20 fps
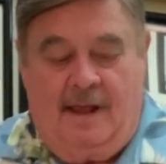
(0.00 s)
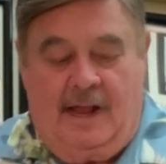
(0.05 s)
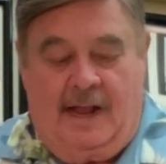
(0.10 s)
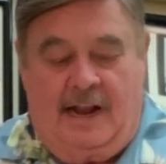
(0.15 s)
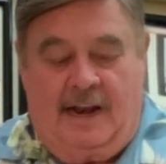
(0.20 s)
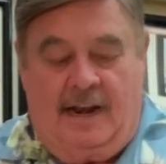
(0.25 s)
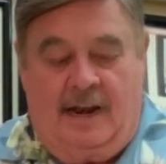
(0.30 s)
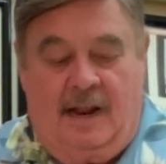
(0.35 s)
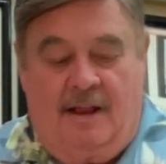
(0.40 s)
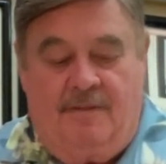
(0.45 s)

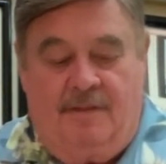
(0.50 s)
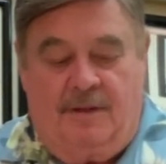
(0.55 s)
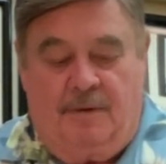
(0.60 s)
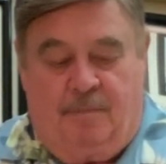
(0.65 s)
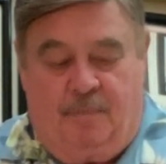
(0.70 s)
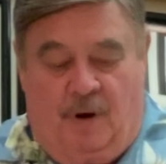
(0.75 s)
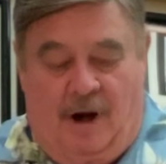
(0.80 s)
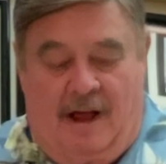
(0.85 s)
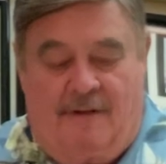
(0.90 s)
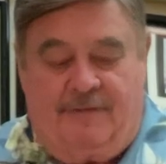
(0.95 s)
and the
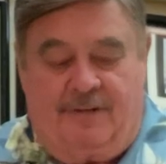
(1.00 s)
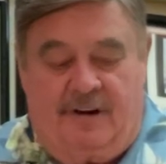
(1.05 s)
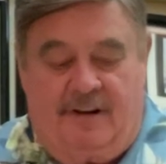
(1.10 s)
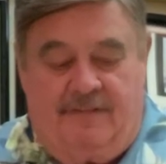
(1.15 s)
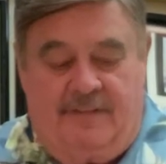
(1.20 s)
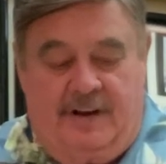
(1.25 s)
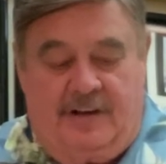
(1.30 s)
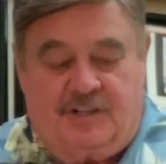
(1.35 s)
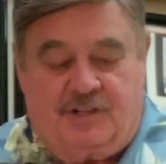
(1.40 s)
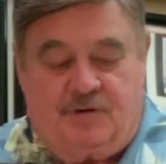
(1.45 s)
prophet
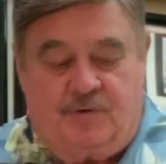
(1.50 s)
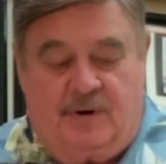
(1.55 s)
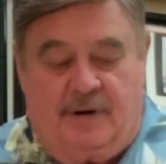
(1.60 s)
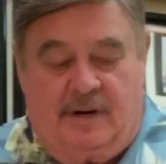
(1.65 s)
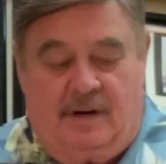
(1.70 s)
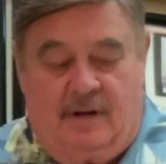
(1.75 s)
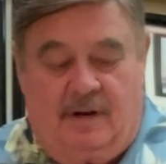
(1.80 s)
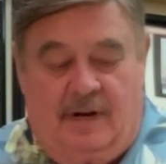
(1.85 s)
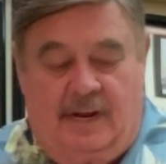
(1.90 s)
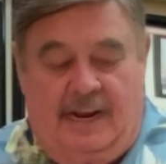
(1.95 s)
of
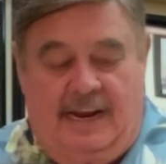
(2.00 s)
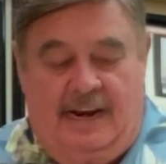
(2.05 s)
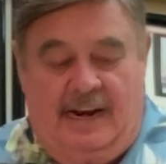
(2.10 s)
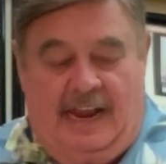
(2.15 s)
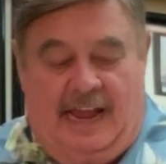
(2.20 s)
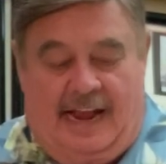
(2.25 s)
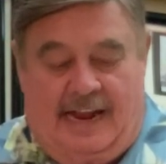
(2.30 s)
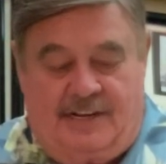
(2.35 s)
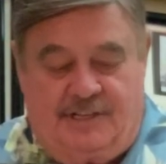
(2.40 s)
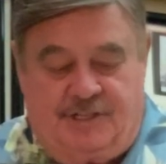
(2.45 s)
Israel,
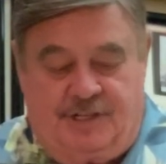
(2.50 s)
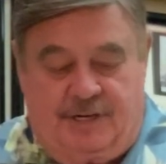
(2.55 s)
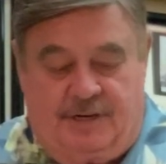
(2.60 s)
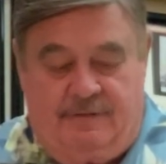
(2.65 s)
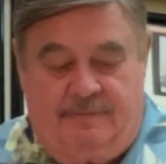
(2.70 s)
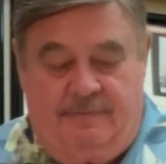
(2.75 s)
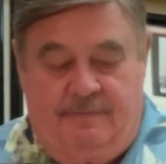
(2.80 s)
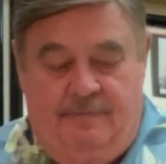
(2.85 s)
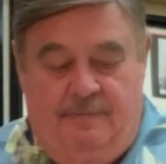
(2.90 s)
Elijah.